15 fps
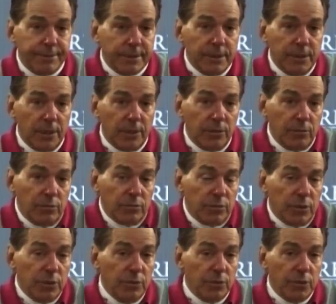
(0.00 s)
you know,
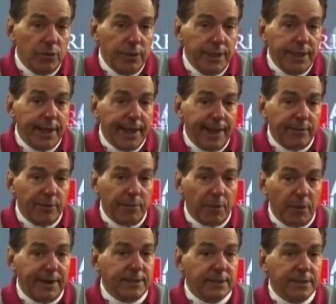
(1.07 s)
you, you need to have a
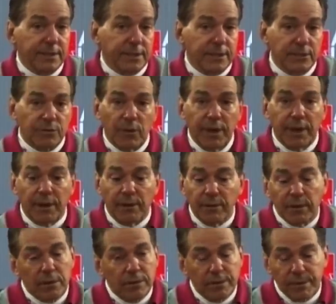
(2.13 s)
presence as well.
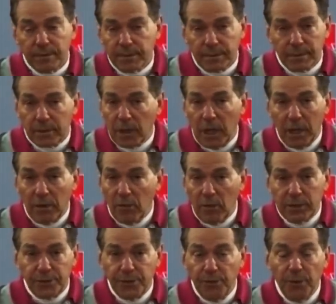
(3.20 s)
Call it
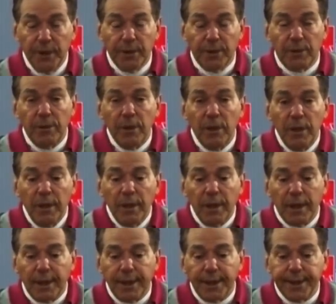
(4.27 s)
what you will.
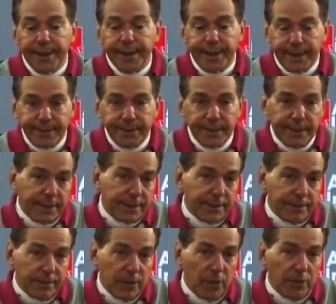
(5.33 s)
Uh, and I think,
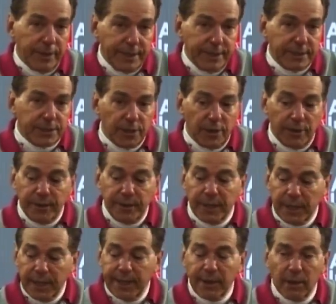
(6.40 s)
you know, he's starting to
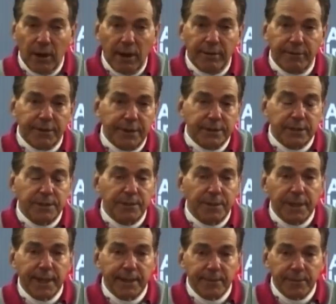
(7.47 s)
gain confidence in
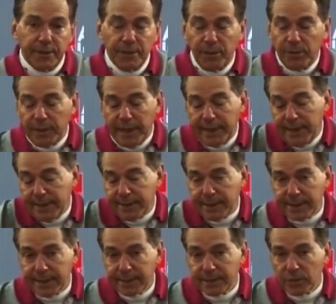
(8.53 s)
being able to do that. I
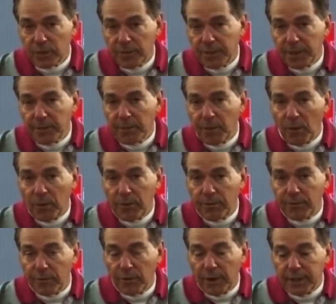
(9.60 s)
think that's going to be important
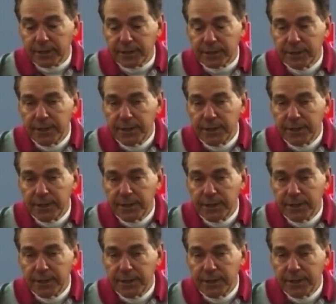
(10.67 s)
for us